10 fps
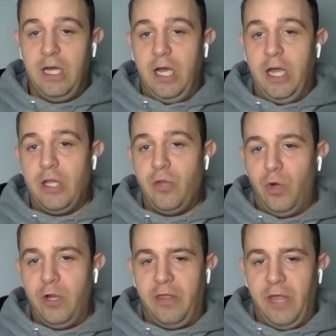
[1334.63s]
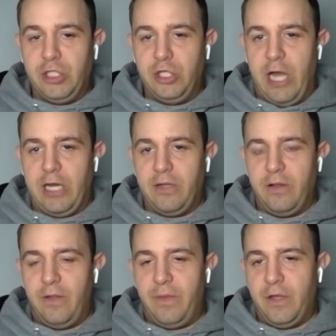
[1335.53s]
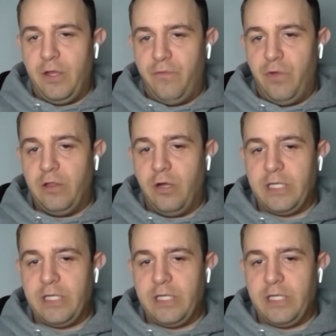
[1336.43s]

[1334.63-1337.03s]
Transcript: And one of the things you got to, if we look